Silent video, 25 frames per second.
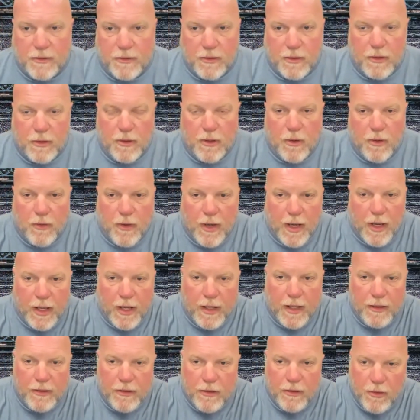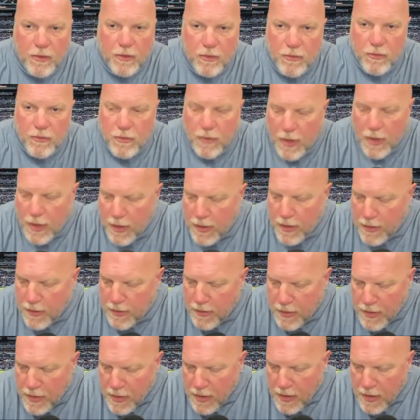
You know, I know uh,